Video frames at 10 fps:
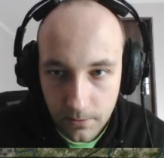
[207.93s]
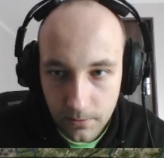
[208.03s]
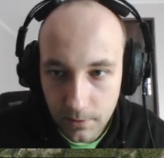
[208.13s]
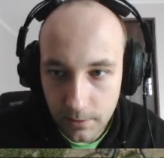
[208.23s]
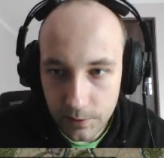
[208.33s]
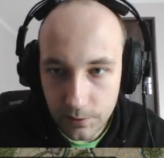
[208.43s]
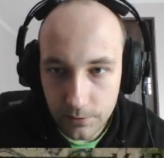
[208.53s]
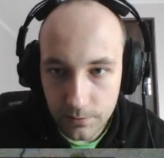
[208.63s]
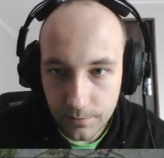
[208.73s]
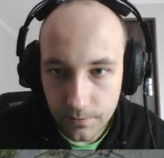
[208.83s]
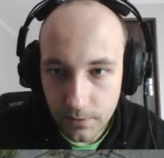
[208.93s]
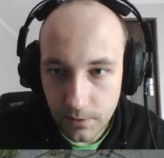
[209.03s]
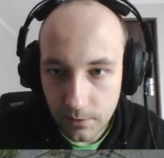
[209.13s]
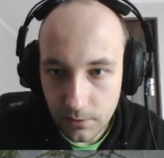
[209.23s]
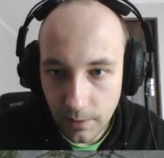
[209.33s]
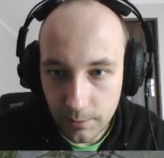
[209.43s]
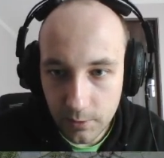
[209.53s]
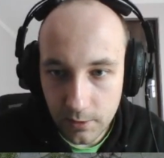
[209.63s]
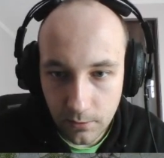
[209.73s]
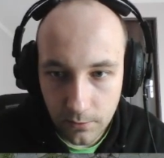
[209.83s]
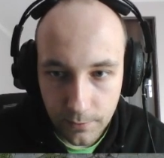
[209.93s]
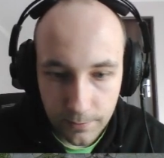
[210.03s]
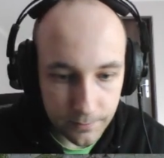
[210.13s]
Where are you? Up to the north.